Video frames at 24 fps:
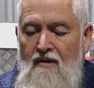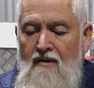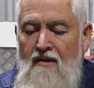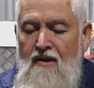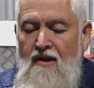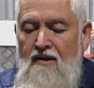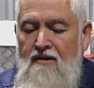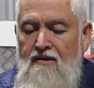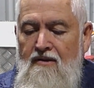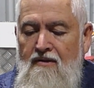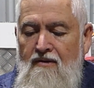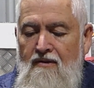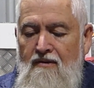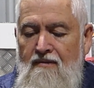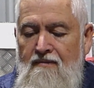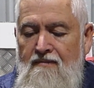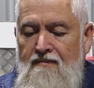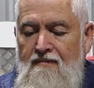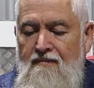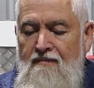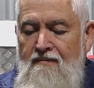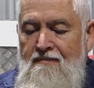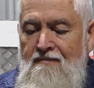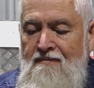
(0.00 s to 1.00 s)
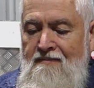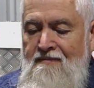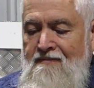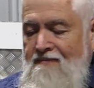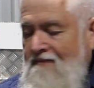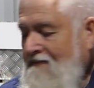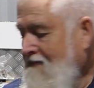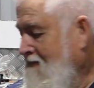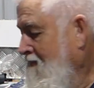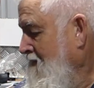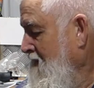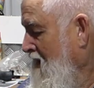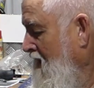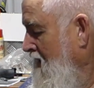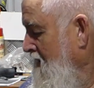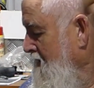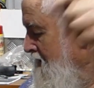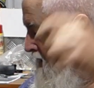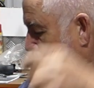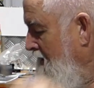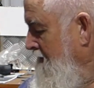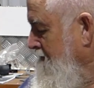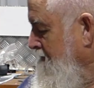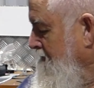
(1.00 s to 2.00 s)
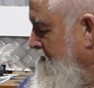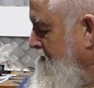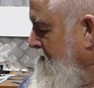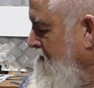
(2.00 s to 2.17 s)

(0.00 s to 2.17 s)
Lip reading: That's good. So,